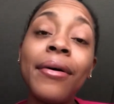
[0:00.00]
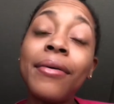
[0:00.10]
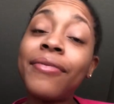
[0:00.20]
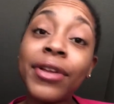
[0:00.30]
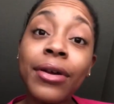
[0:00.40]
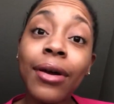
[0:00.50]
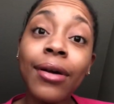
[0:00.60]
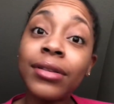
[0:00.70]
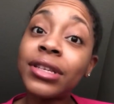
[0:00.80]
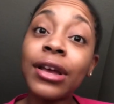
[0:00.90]
for you
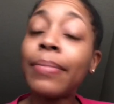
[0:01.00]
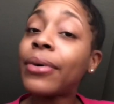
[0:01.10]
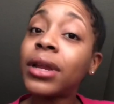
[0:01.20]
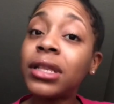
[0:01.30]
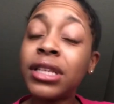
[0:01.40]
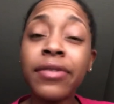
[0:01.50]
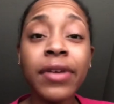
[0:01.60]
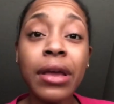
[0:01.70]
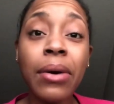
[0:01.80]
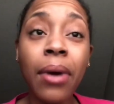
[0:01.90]
girls here at Pretty
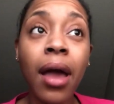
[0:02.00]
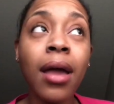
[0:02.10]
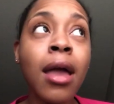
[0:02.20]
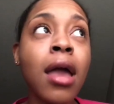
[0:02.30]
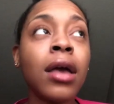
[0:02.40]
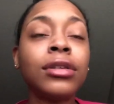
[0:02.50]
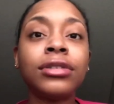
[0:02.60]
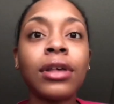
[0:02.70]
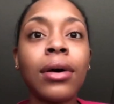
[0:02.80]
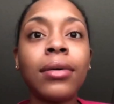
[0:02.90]
TV. Okay,
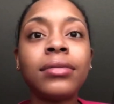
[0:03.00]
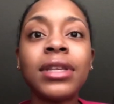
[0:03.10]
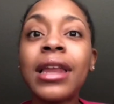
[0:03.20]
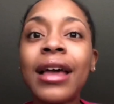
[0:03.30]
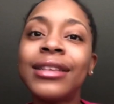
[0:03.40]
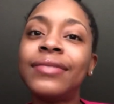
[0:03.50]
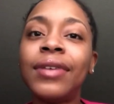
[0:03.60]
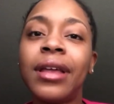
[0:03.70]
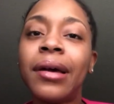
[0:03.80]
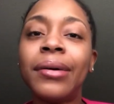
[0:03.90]
so today's
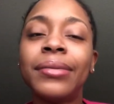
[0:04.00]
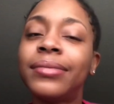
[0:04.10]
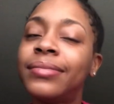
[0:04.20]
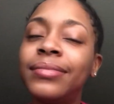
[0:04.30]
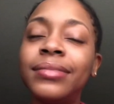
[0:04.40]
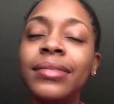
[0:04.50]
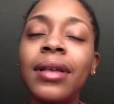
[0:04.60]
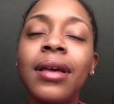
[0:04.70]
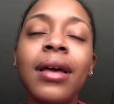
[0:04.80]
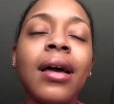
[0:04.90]
video,
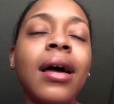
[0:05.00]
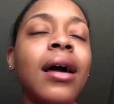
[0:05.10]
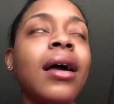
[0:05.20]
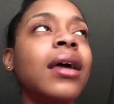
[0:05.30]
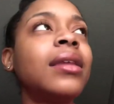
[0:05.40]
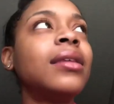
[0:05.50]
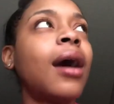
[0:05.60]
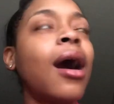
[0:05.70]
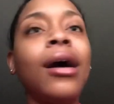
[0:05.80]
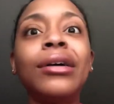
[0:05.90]
and
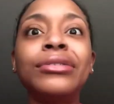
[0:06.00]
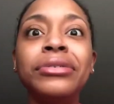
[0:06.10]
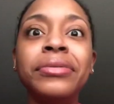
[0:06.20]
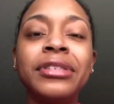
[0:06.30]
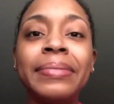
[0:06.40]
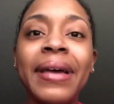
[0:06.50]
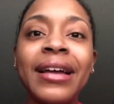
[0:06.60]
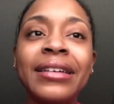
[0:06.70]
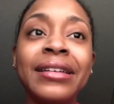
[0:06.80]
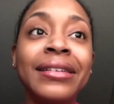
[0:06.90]
all due
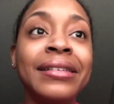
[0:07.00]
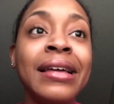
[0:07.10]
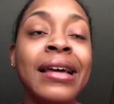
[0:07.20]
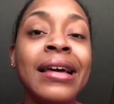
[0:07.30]
respect, and